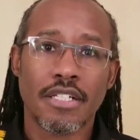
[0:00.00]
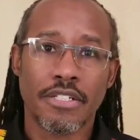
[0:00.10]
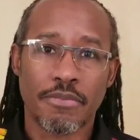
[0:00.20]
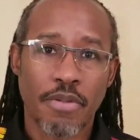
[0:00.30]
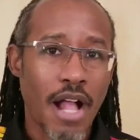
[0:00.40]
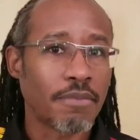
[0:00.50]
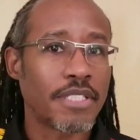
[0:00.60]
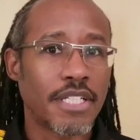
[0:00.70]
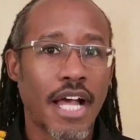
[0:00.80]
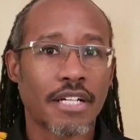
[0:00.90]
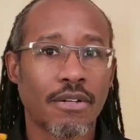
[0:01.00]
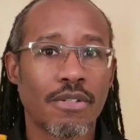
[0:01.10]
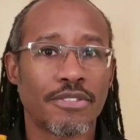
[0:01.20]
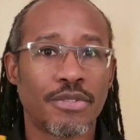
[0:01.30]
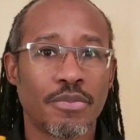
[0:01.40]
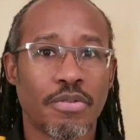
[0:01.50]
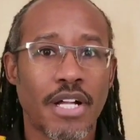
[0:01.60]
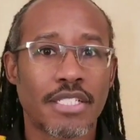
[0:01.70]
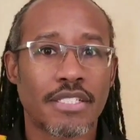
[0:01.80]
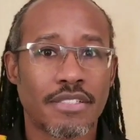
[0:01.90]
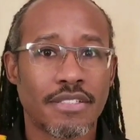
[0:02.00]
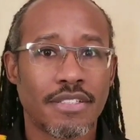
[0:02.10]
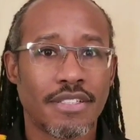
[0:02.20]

you're probably not going to press